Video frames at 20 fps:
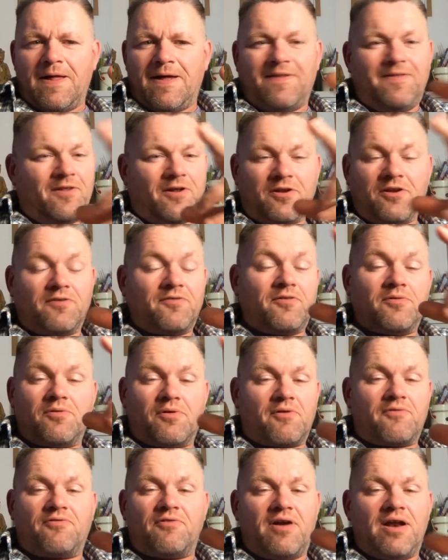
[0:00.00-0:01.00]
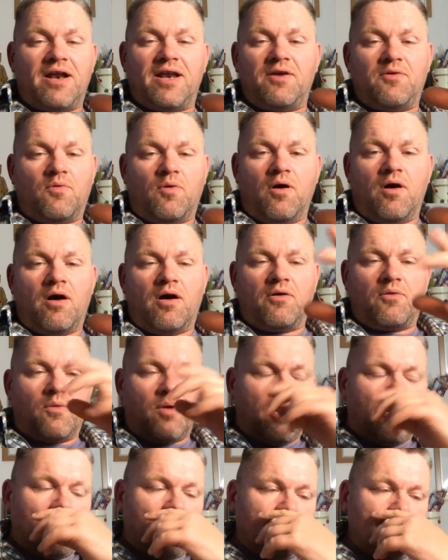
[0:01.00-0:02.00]
and none of them have really worked
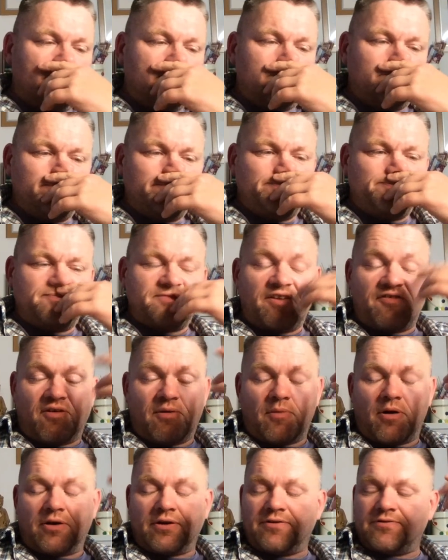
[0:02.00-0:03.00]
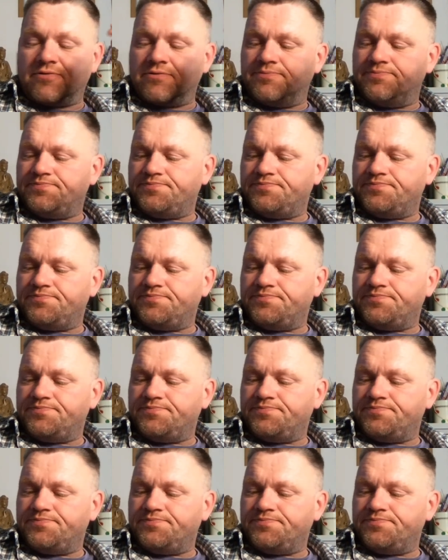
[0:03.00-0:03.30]
well, if I'm honest.